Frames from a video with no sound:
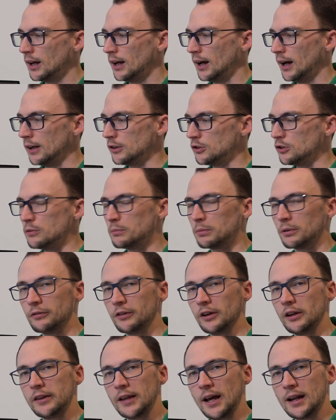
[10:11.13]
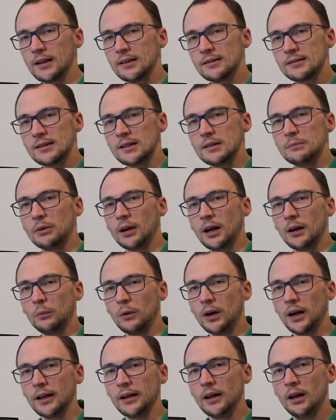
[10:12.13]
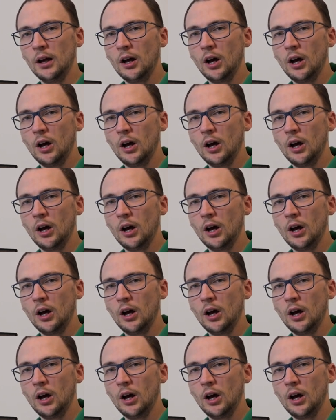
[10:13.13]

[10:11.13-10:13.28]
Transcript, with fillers: I do prefer the NST Bright White